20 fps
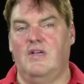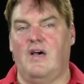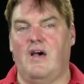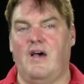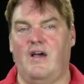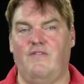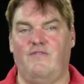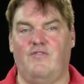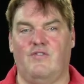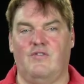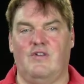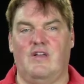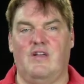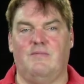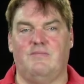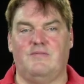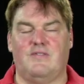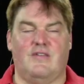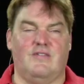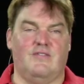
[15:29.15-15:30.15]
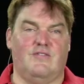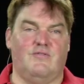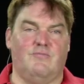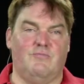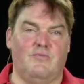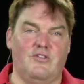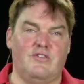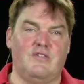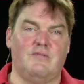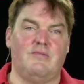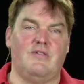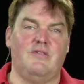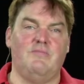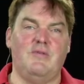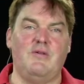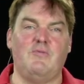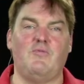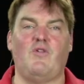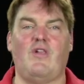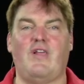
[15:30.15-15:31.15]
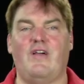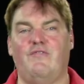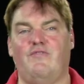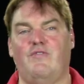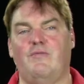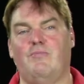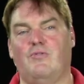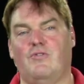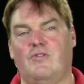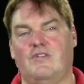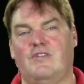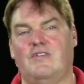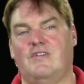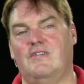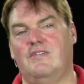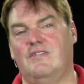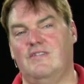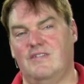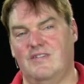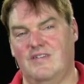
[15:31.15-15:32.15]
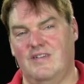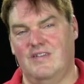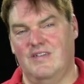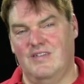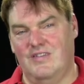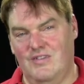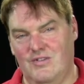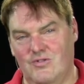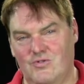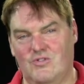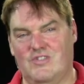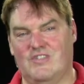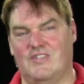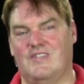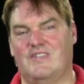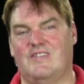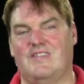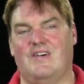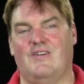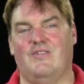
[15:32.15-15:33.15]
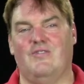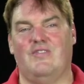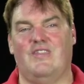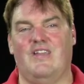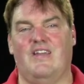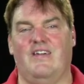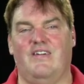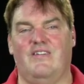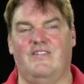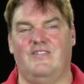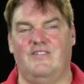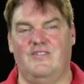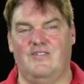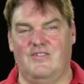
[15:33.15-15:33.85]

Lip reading: iPhone apps, multiple mimoLive reporter users out there